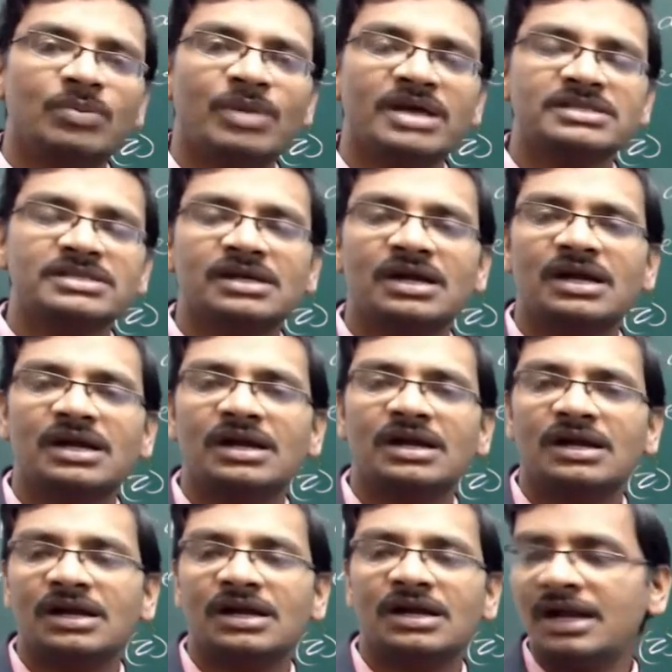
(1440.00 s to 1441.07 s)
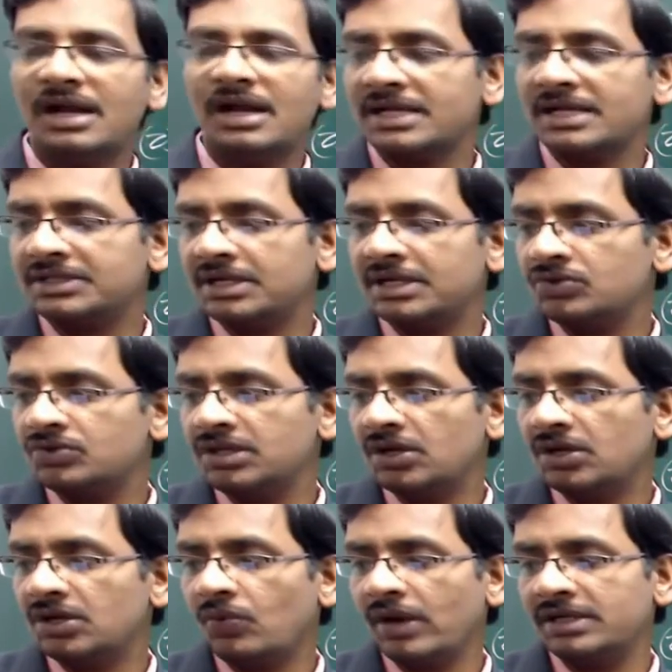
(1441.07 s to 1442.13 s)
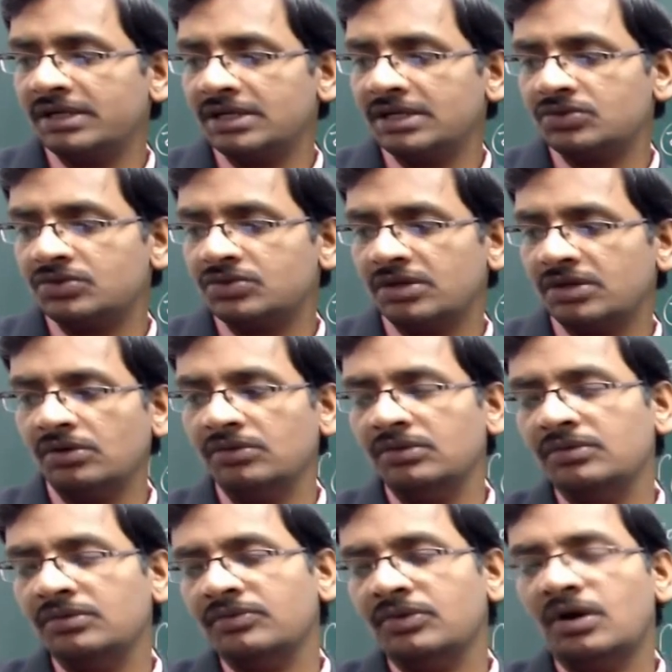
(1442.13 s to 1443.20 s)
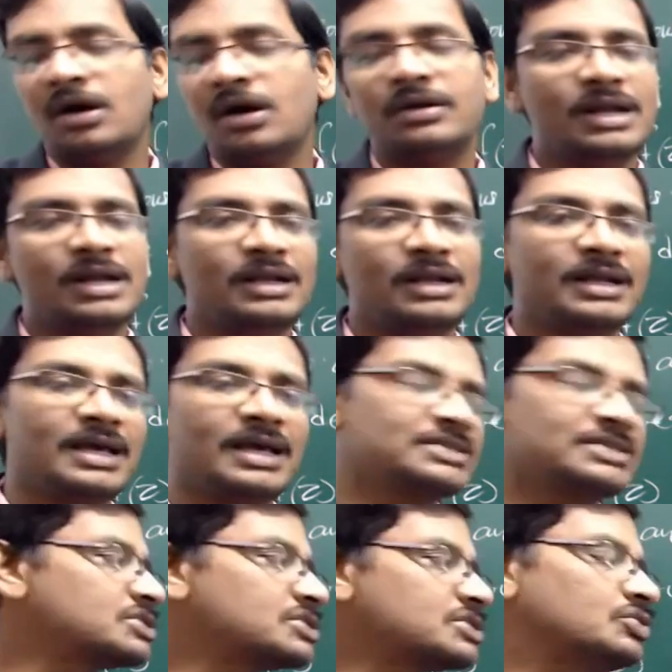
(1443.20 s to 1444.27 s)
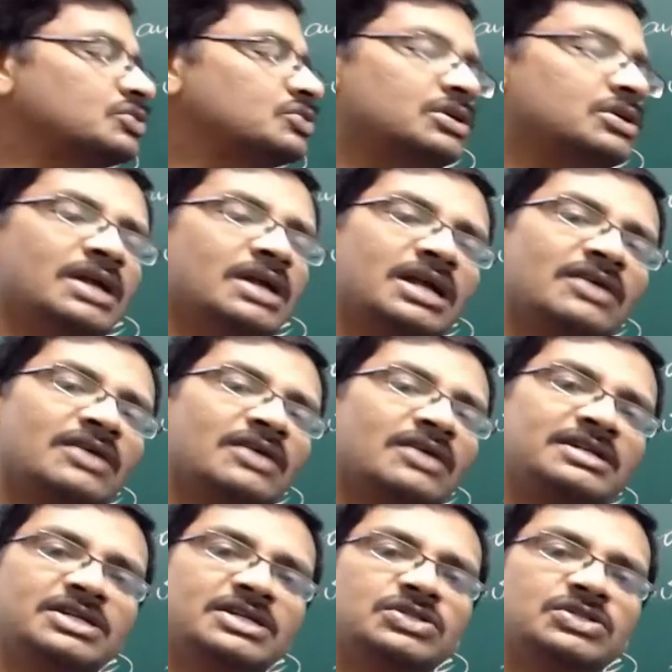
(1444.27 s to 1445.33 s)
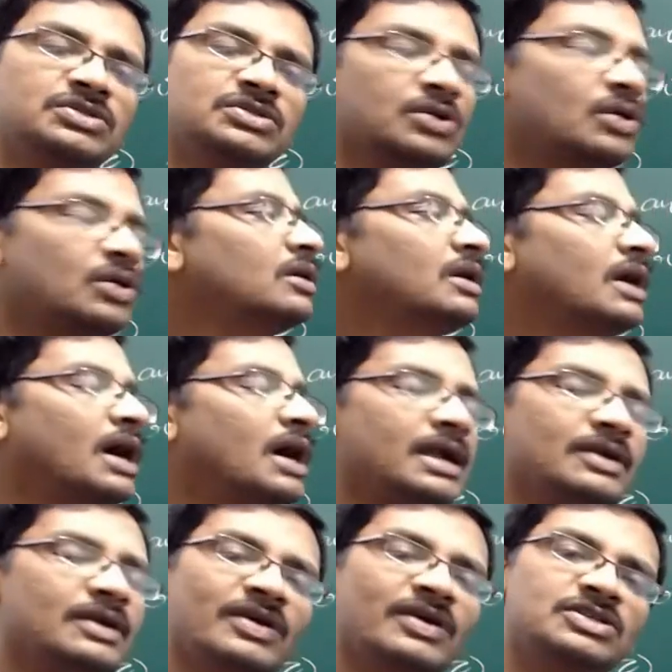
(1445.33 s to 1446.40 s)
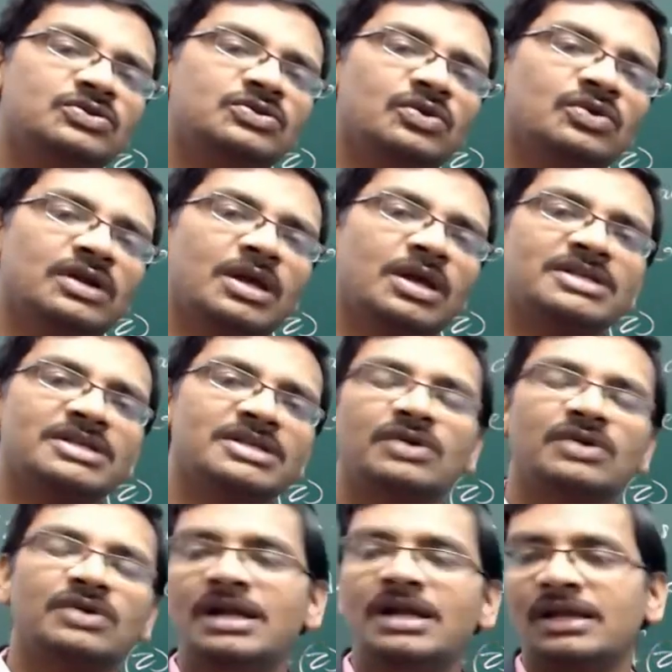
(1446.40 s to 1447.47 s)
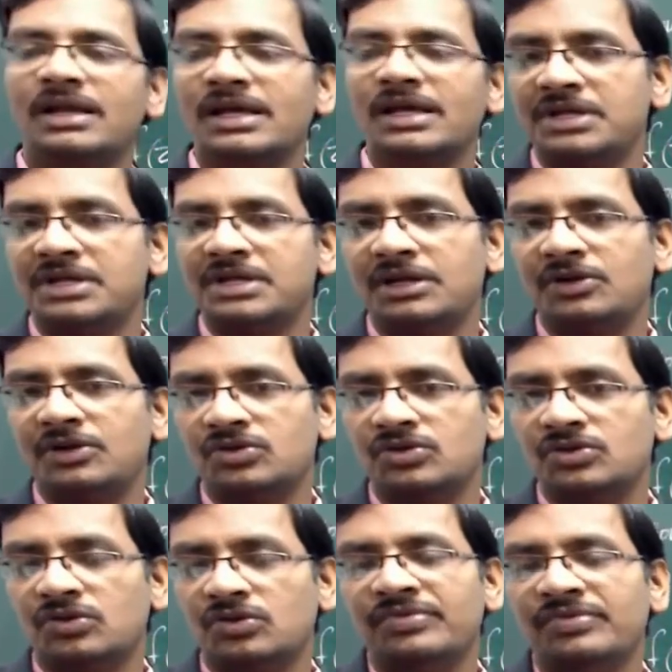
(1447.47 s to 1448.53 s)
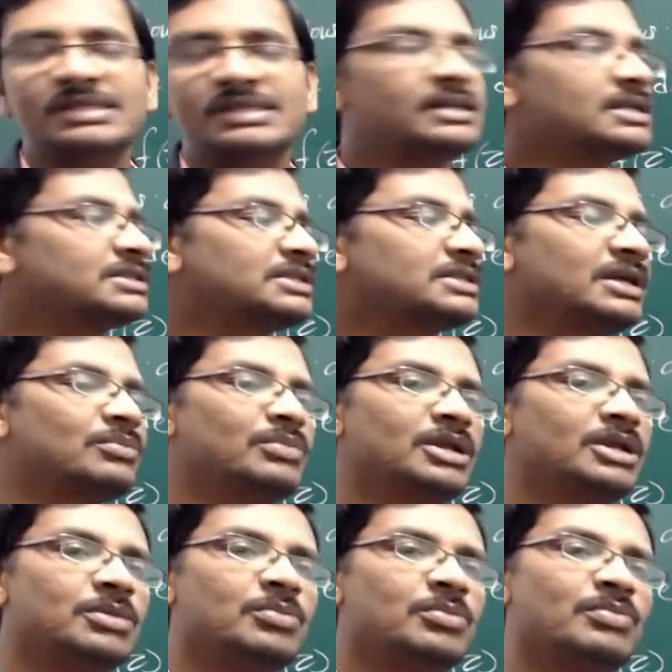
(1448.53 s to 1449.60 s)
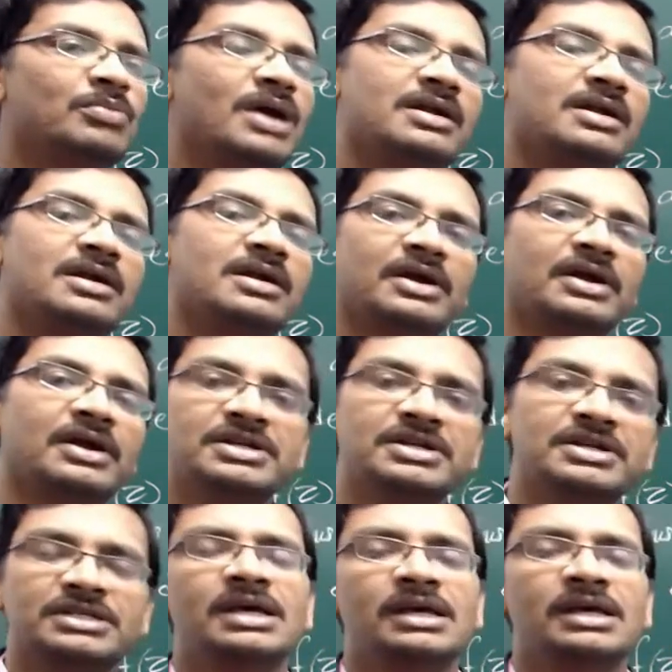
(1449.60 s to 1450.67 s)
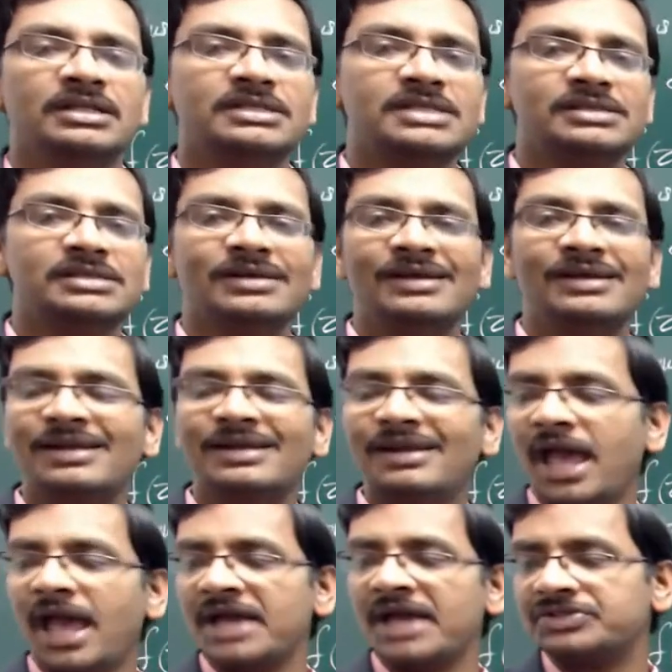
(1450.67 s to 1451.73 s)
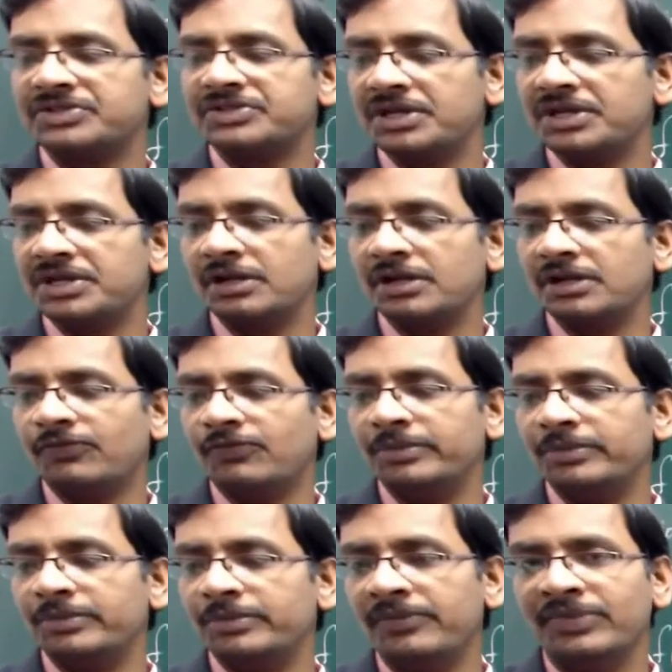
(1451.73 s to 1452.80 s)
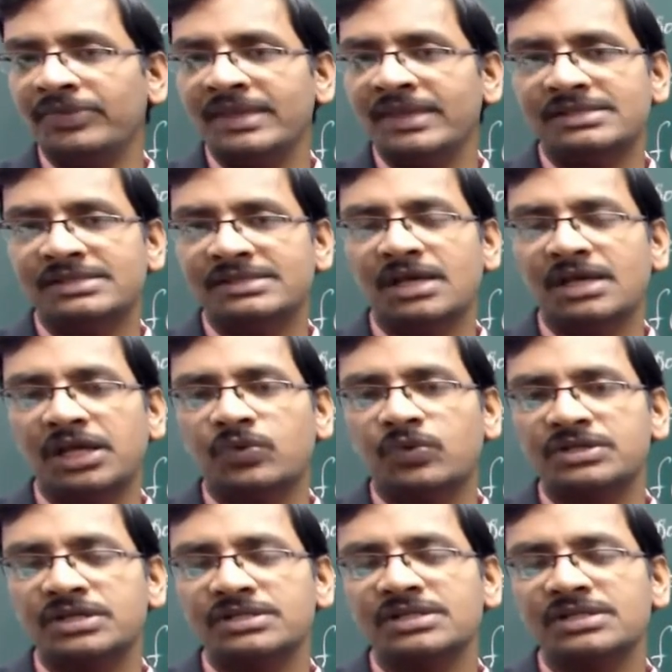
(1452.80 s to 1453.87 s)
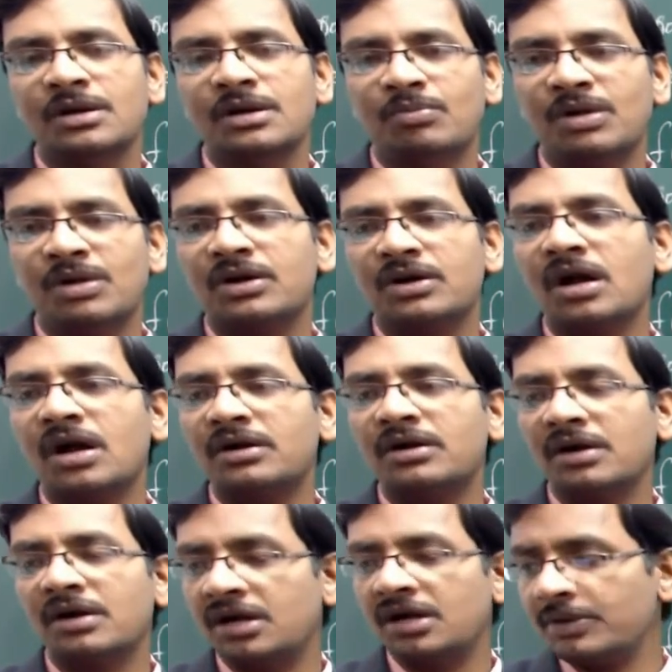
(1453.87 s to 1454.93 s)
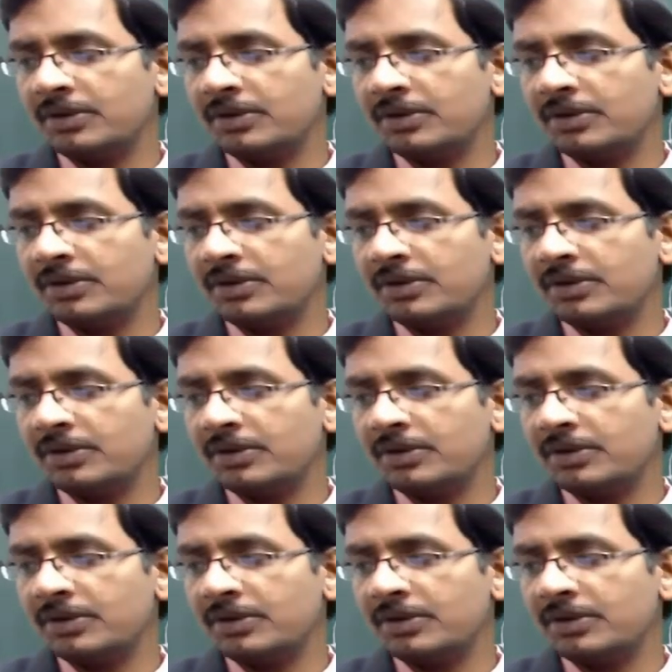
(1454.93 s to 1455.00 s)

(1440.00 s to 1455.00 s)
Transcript: mx and x tends to 0, y tends to 0 or delta x tends to 0, delta y tends to 0 and y is equal to mx and delta x tending to 0. These are the three minimum mandatory conditions. This is a little extension from the CR equations but not 100%.